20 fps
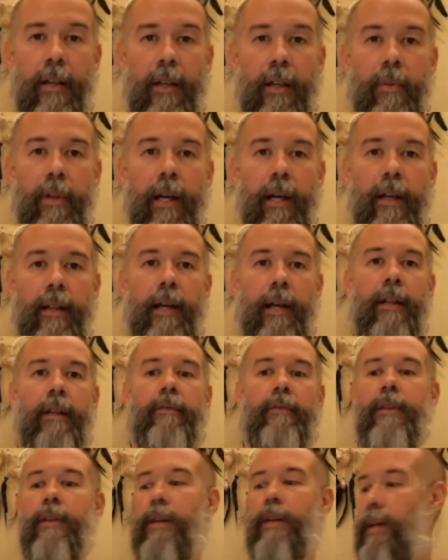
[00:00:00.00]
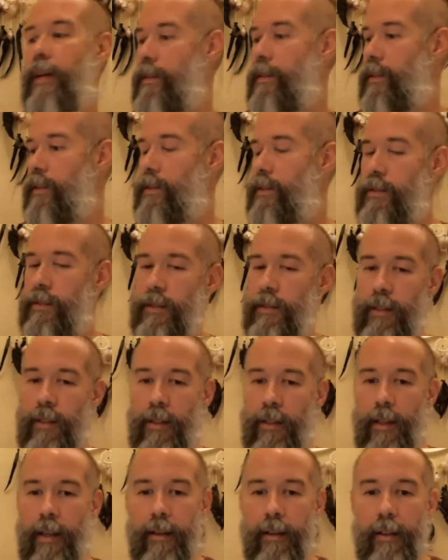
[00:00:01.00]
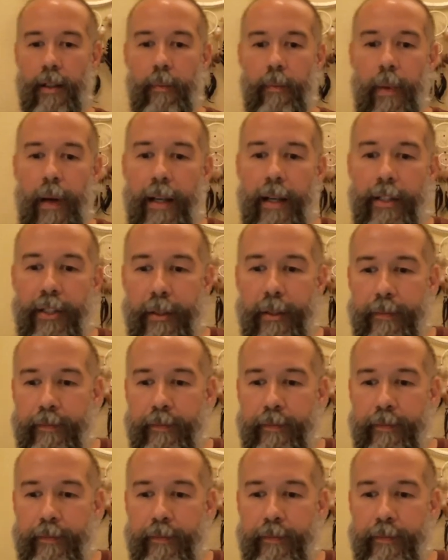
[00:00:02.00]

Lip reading: Apply that loving kindness and compassion.